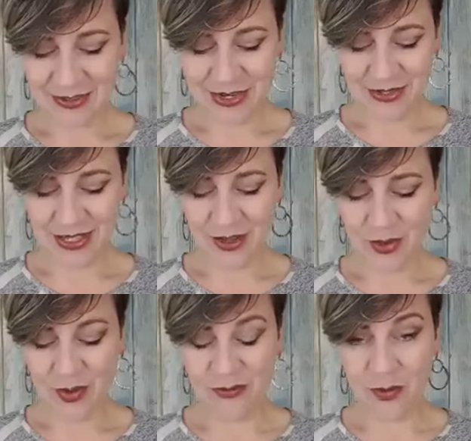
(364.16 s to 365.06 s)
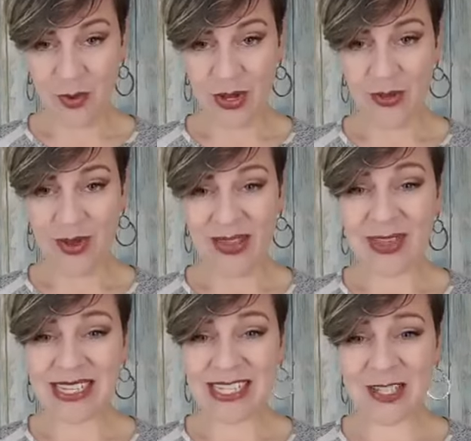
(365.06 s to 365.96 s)
So here's another one for you.
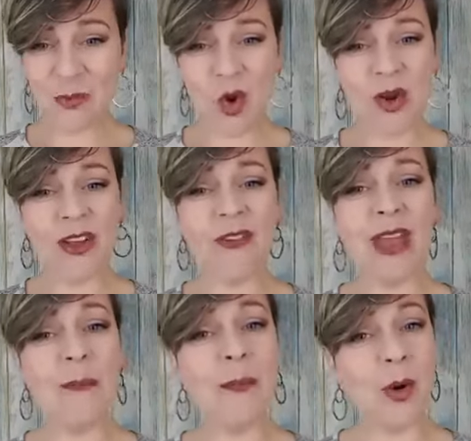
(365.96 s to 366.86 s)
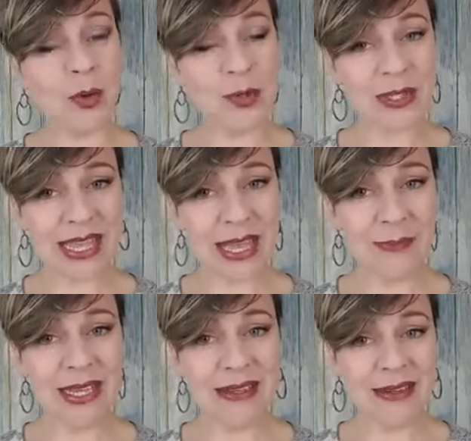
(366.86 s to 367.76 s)
And this is more of a bolder
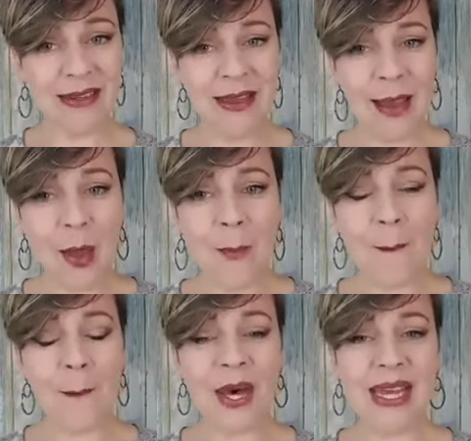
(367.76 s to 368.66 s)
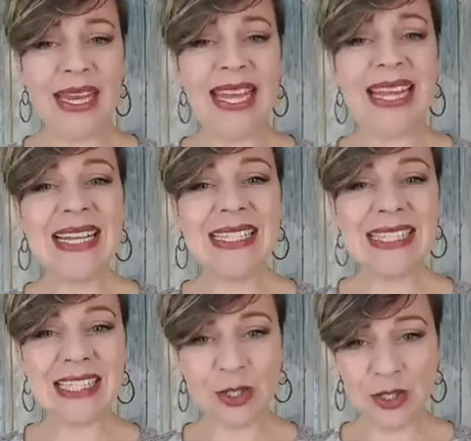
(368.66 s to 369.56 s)
statement, but it is
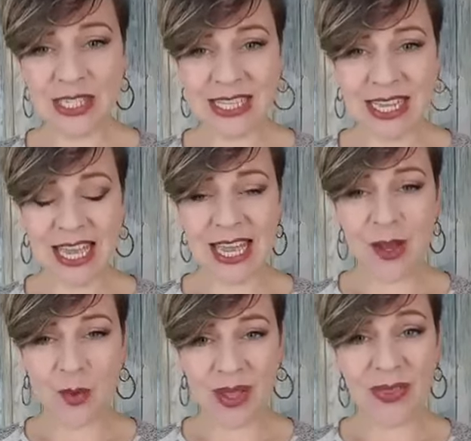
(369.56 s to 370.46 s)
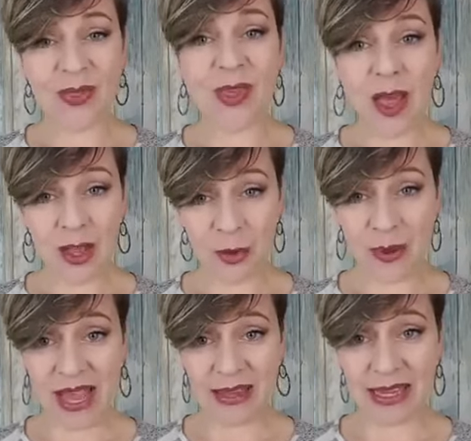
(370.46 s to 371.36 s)
still sticking with the
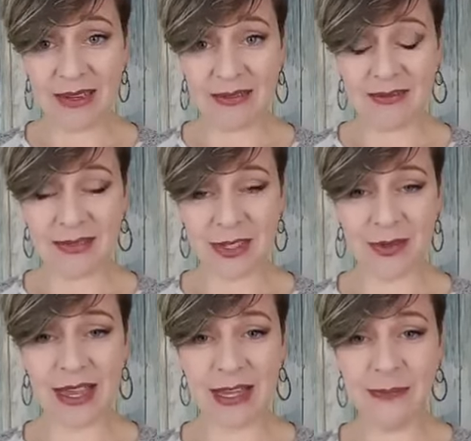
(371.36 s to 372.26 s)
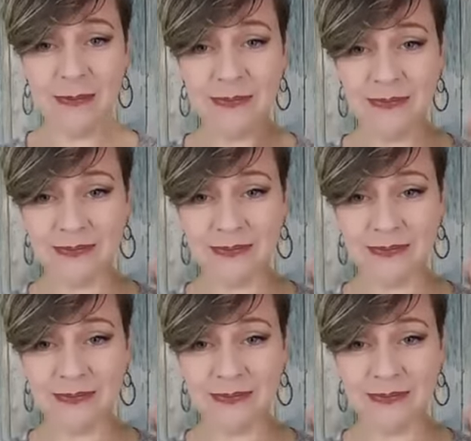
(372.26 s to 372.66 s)
color palette, okay?